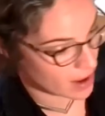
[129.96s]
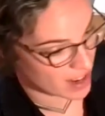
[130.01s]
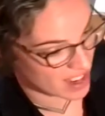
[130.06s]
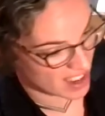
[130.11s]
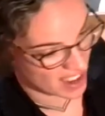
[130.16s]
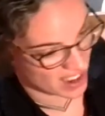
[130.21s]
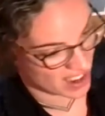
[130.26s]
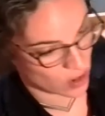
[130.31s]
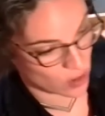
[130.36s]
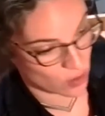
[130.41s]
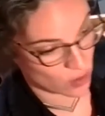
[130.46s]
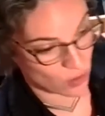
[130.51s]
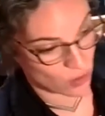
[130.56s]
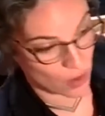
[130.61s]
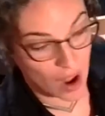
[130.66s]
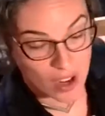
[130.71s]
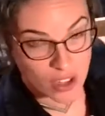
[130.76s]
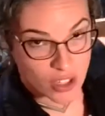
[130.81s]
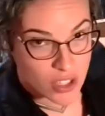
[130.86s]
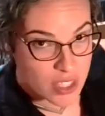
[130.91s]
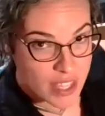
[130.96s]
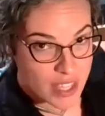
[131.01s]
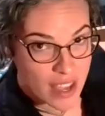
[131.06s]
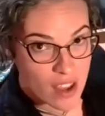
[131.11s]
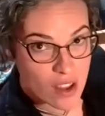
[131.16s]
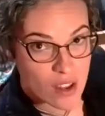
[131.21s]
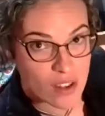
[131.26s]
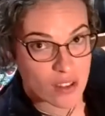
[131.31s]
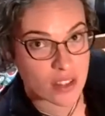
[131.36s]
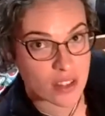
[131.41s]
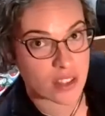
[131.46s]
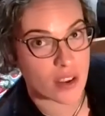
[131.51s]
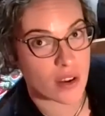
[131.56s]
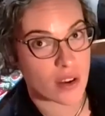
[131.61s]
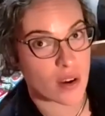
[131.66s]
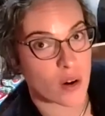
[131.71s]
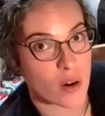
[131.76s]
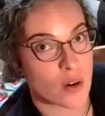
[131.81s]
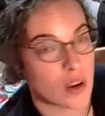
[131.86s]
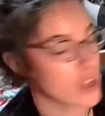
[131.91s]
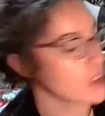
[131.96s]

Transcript: it at a garage sale. So